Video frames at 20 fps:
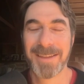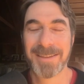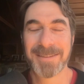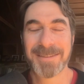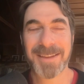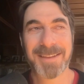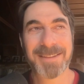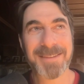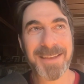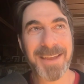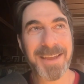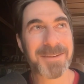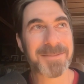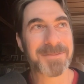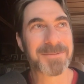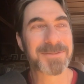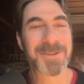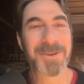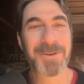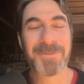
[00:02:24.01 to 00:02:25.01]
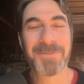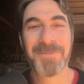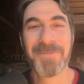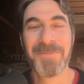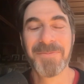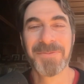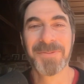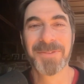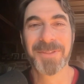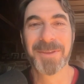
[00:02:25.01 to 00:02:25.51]
It's like, damn. So,
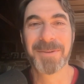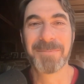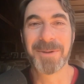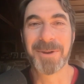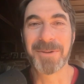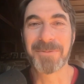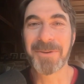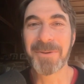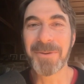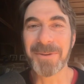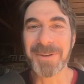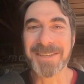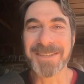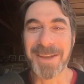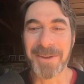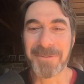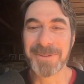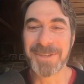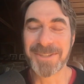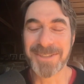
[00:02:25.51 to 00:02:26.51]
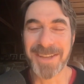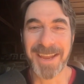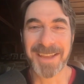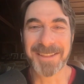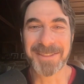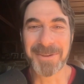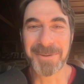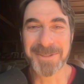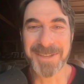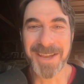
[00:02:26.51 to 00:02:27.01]
but of course, everyone's staying
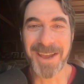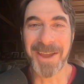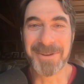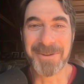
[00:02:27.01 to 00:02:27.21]
at the hotel.